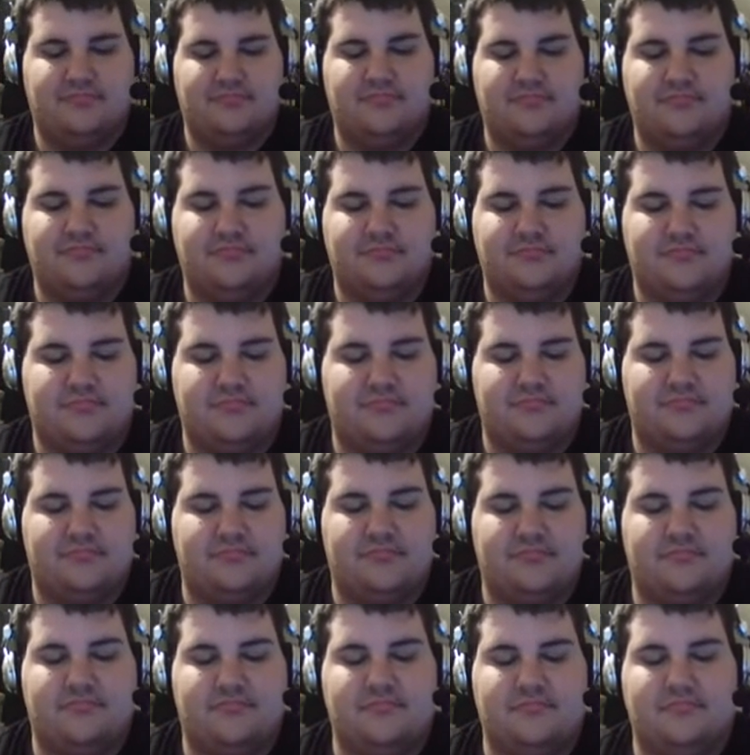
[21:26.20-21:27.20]

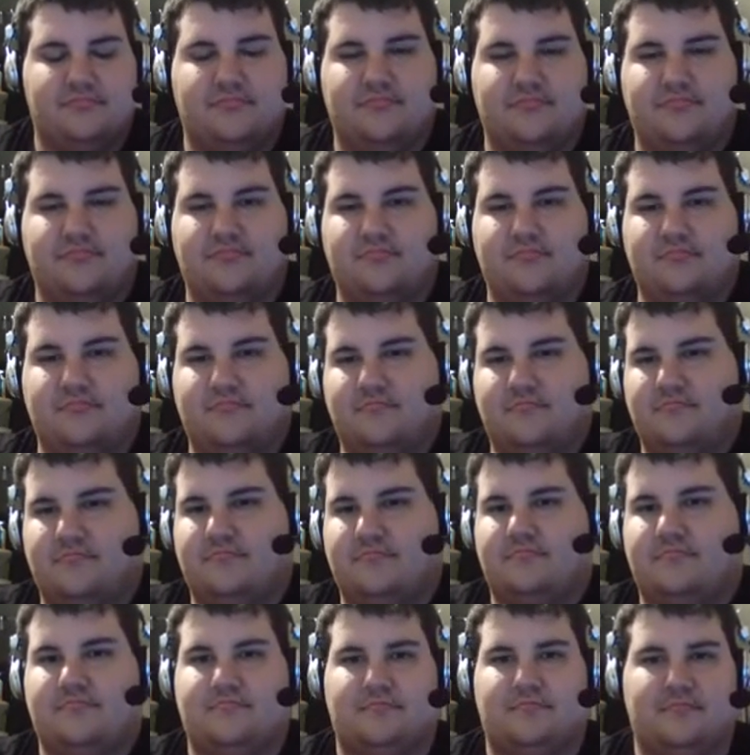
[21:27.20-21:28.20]

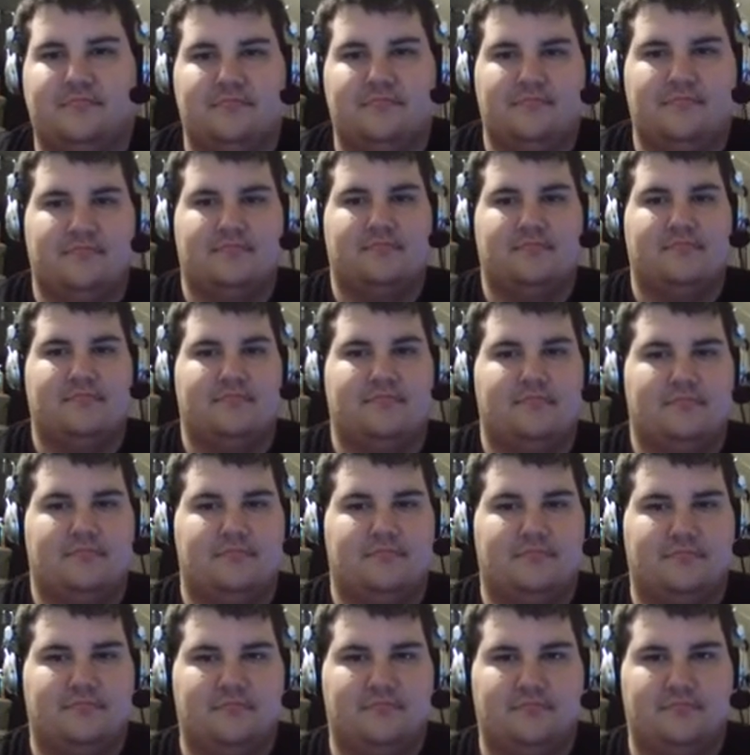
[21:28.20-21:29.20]

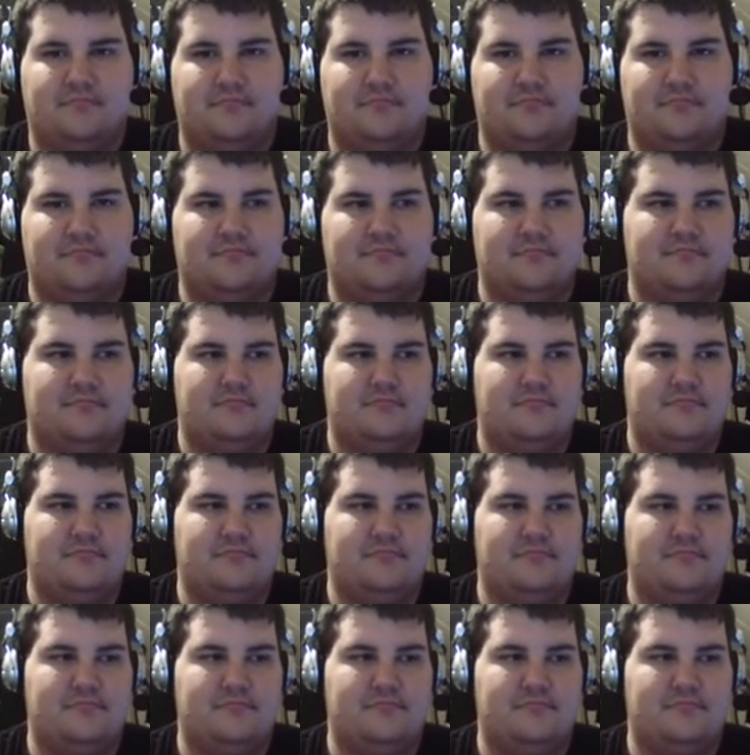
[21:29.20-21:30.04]
No words are spoken by the person on screen.